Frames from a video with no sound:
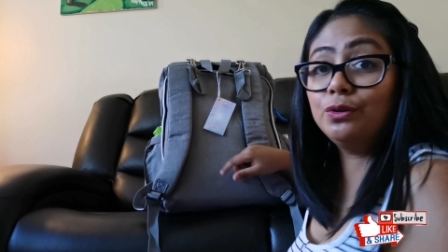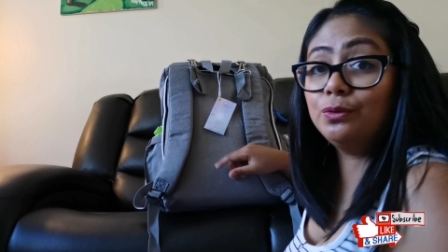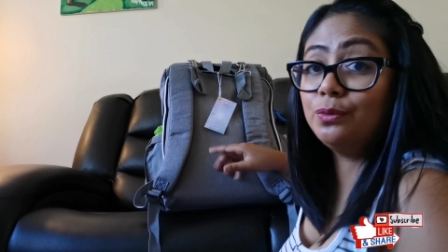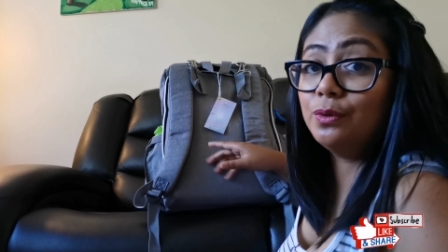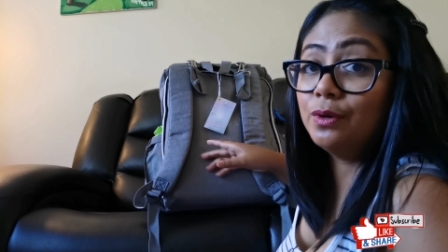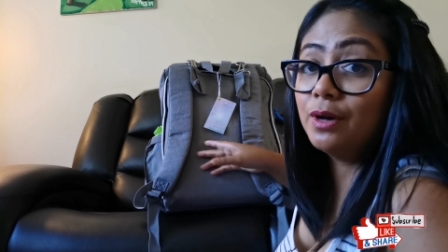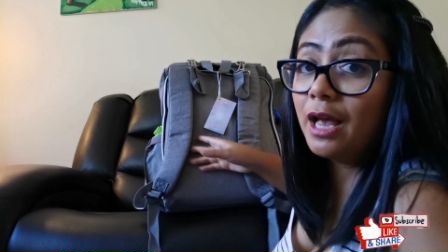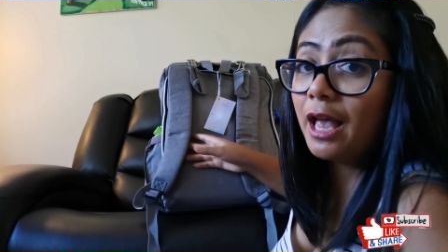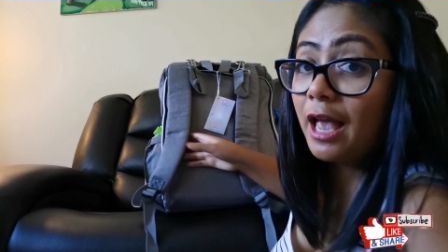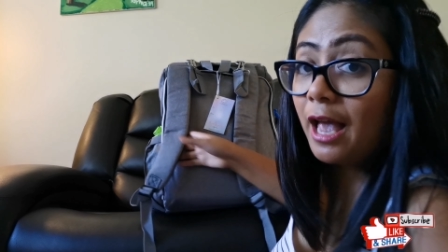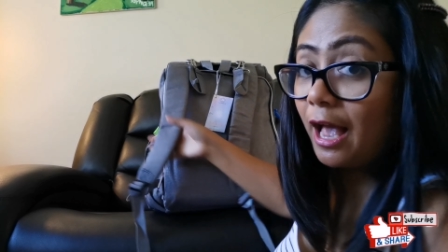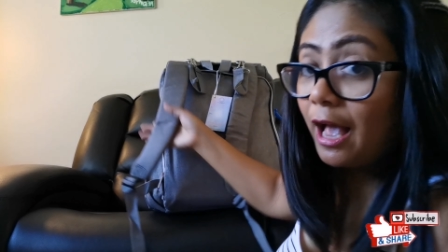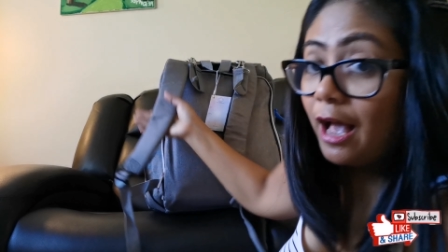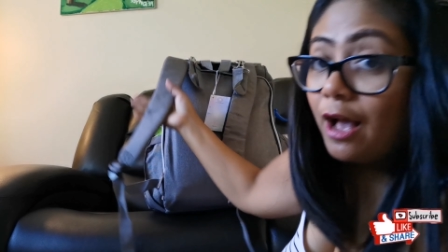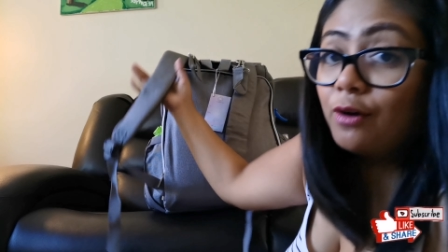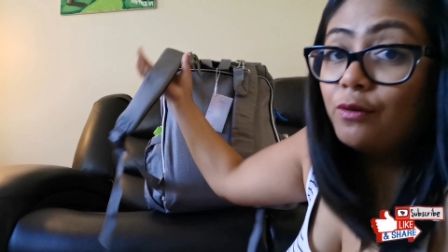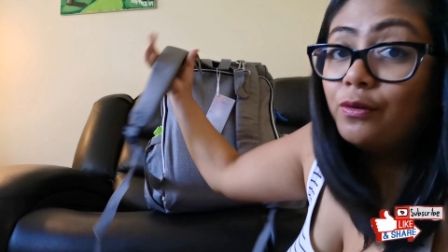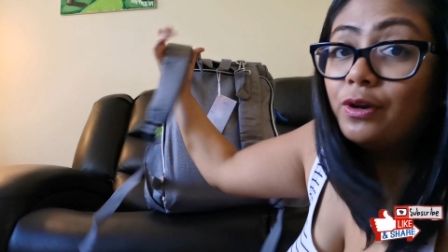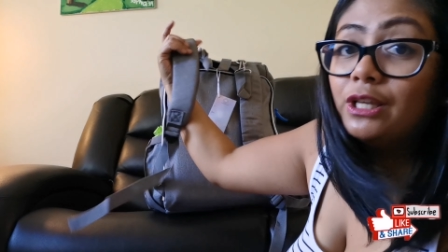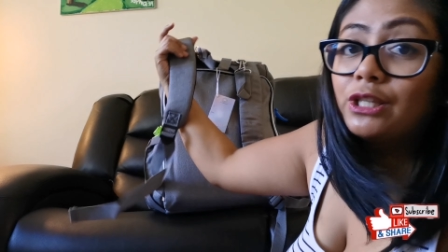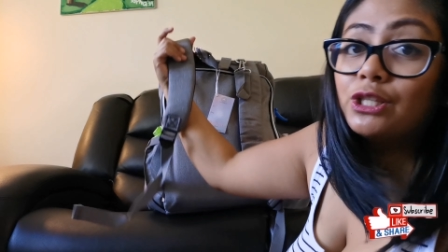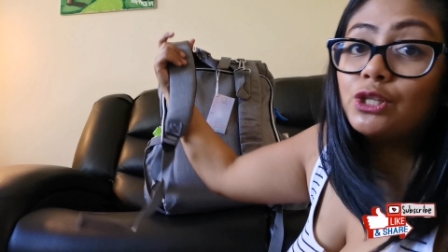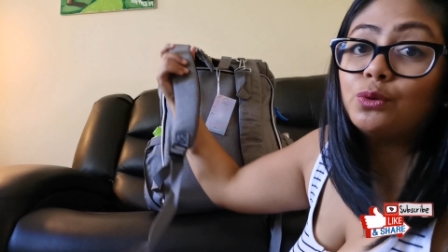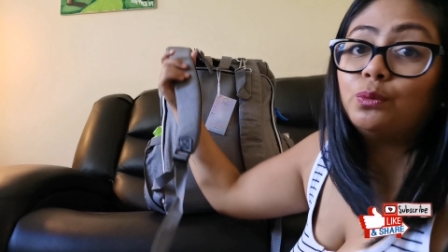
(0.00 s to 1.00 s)
you
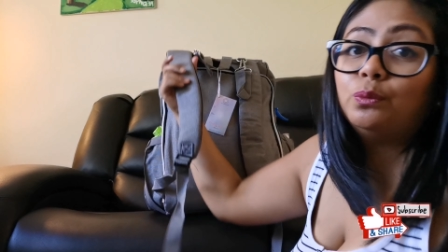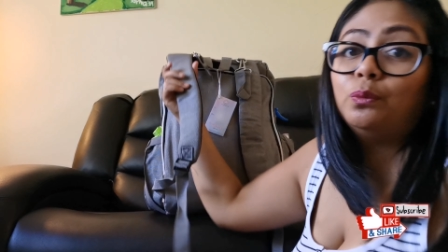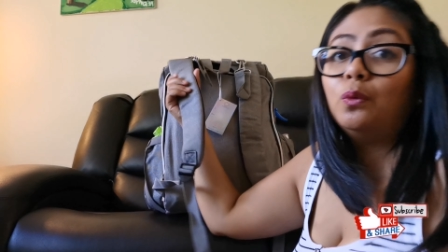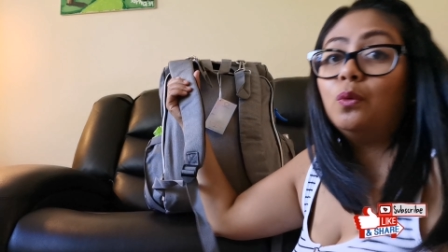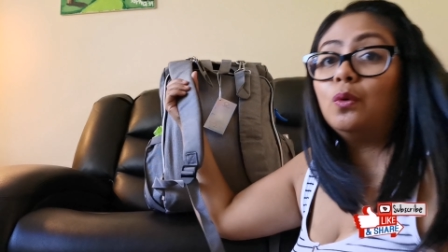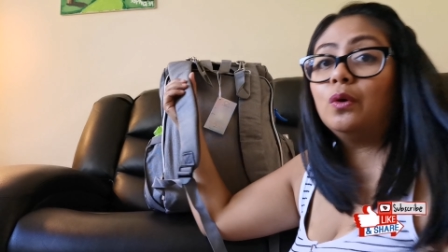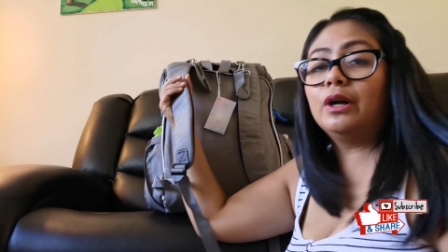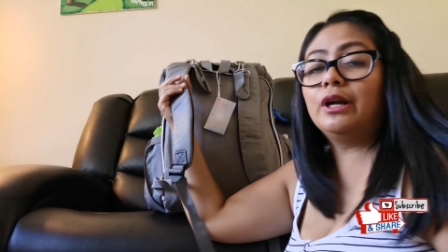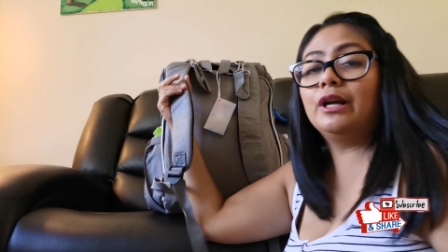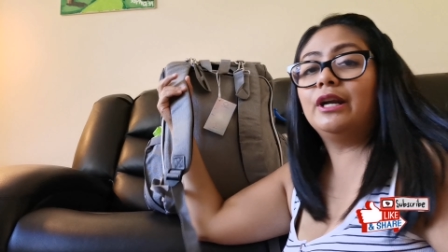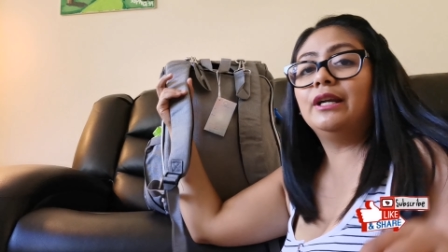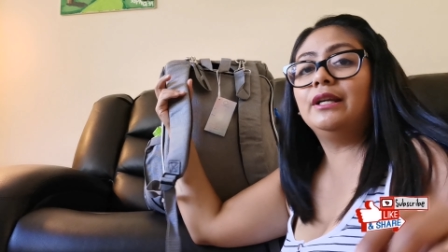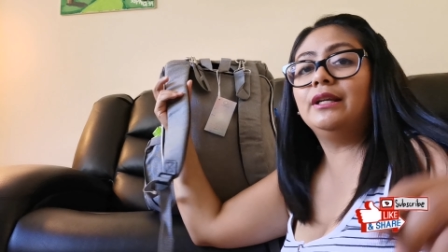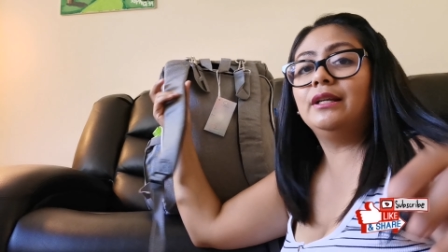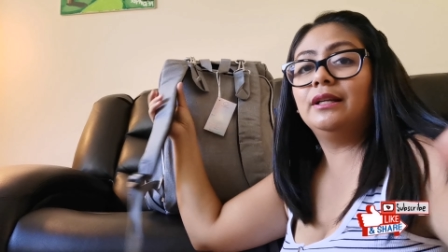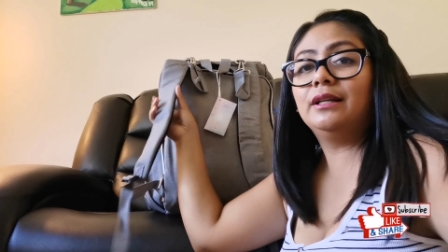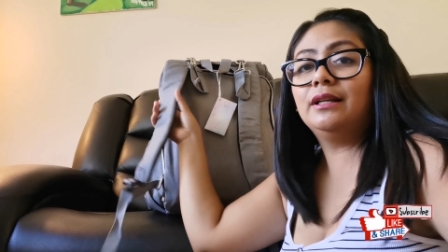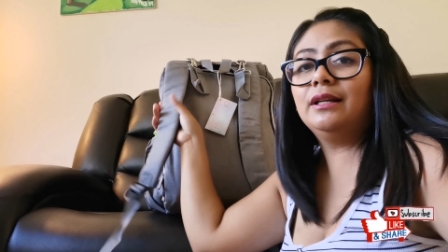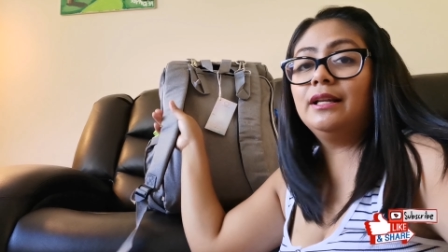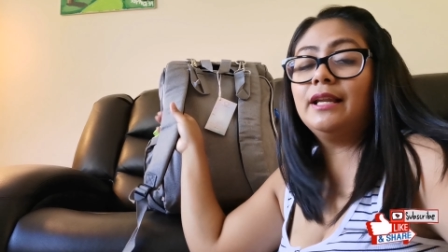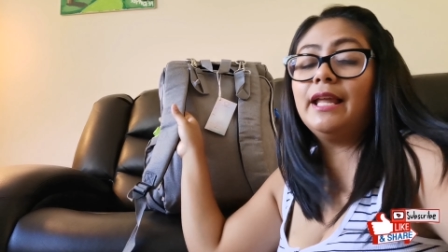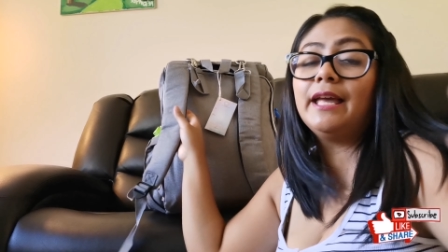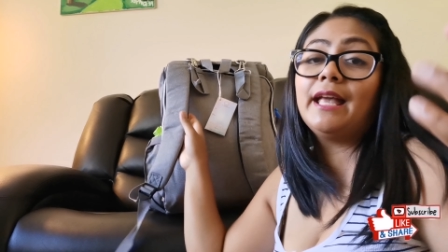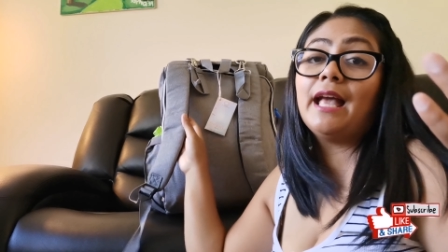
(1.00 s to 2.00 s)
how it's worn,
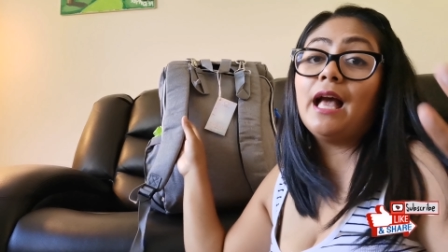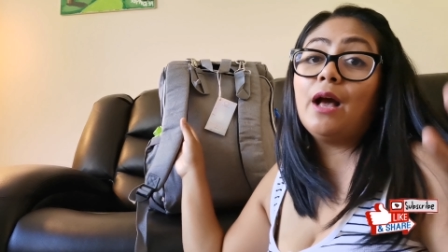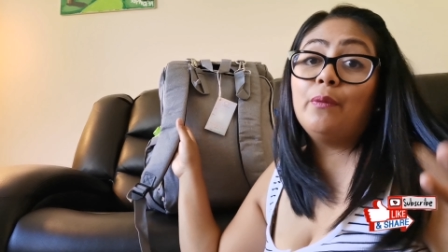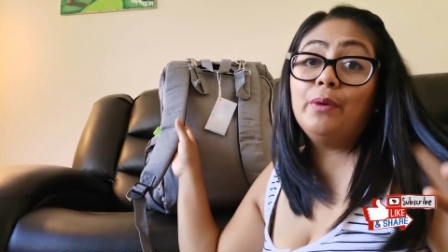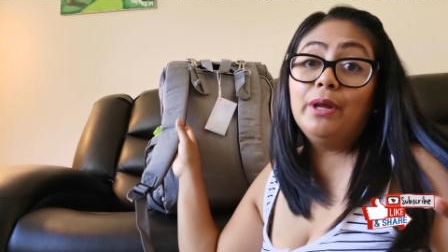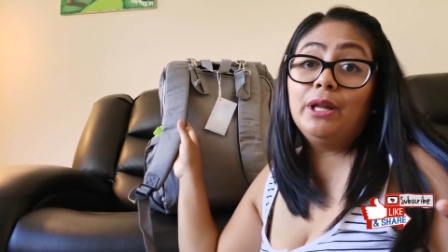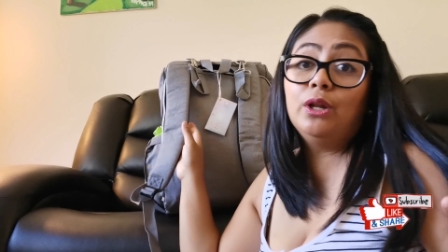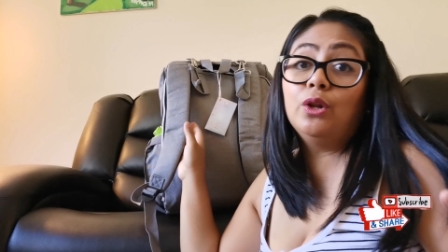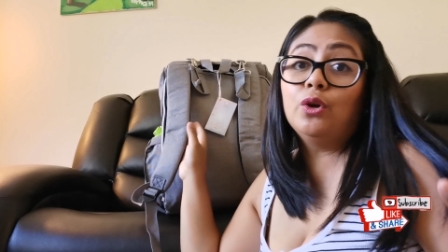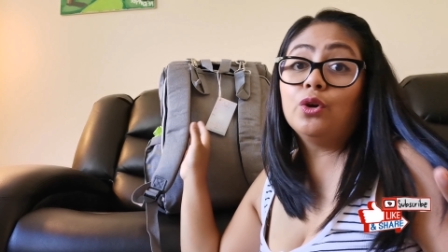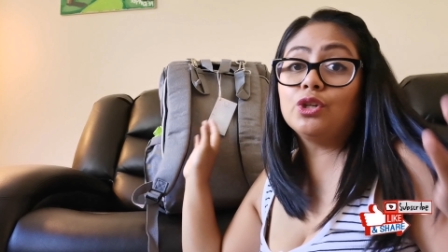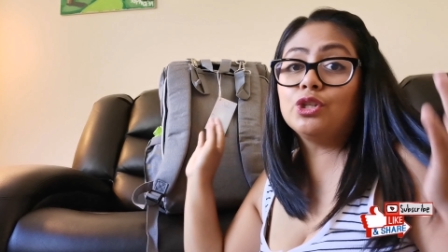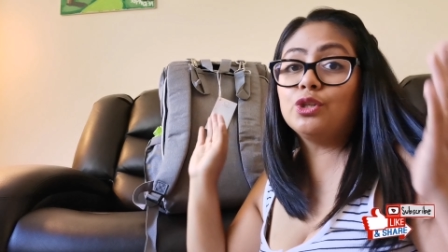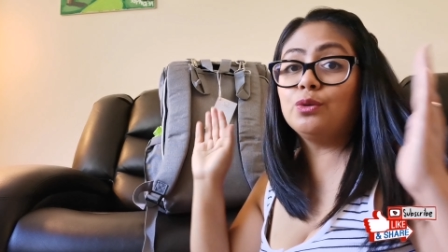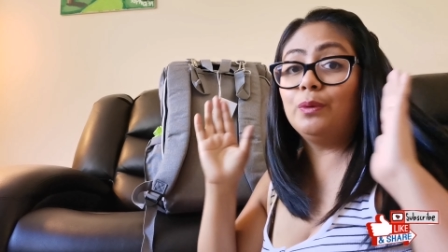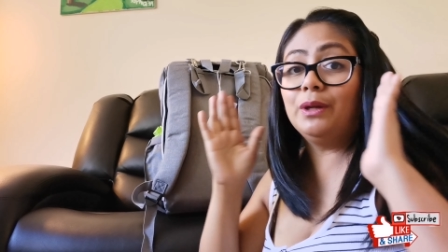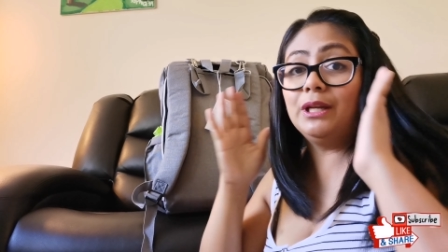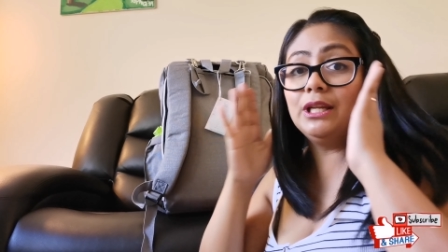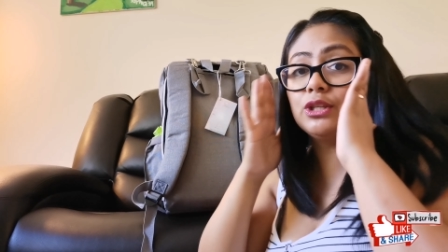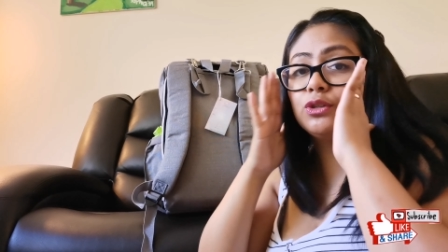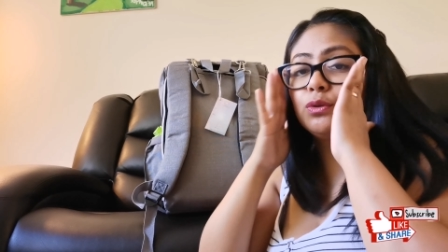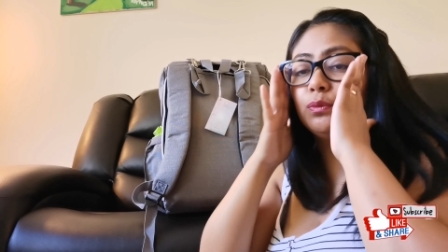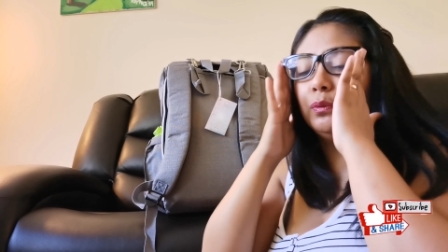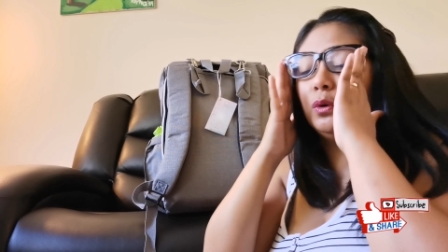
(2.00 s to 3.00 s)
like how it looks
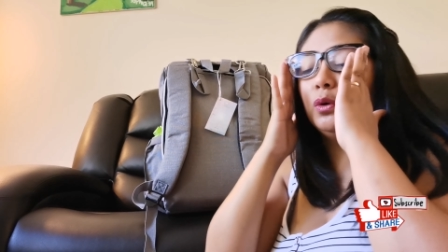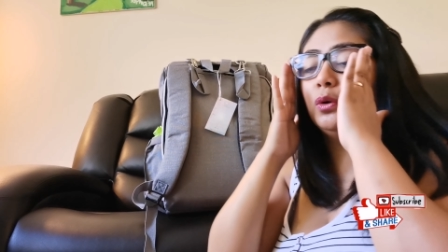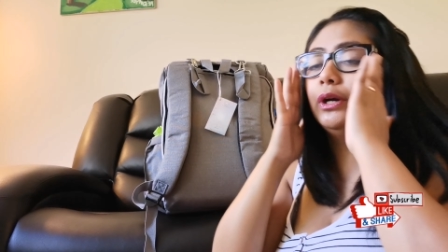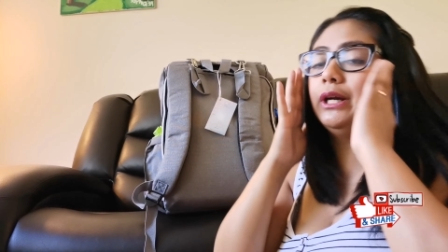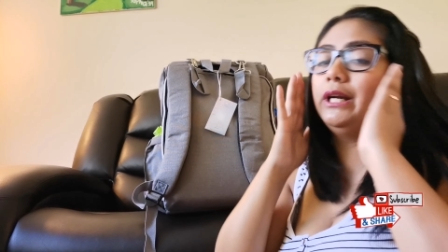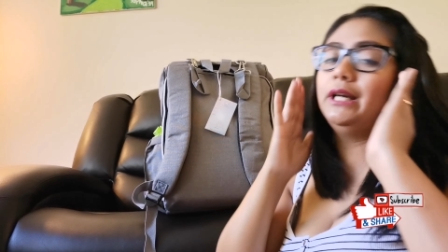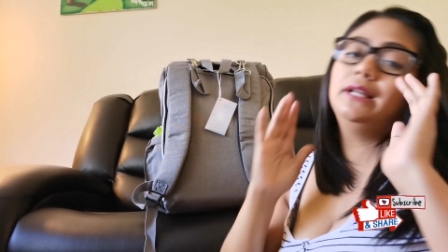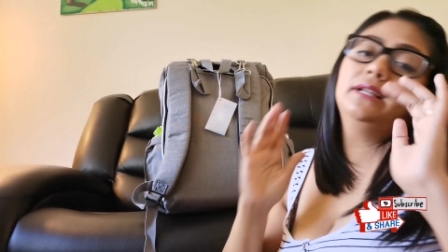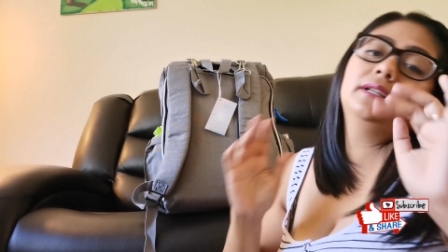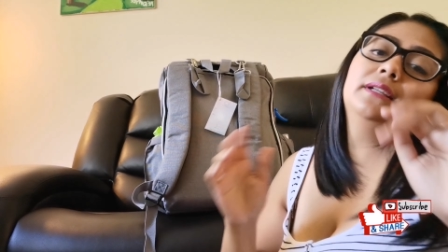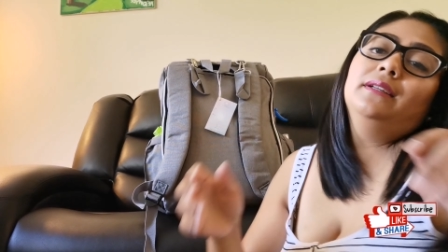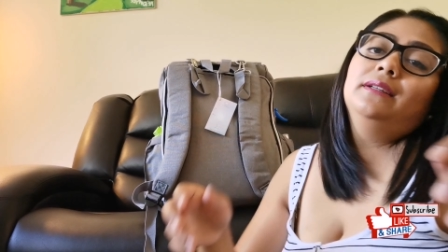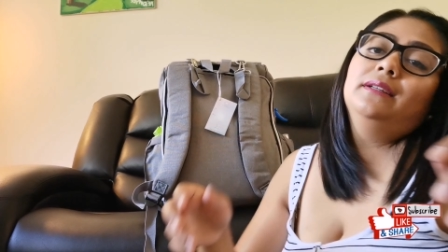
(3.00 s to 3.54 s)
when it's worn.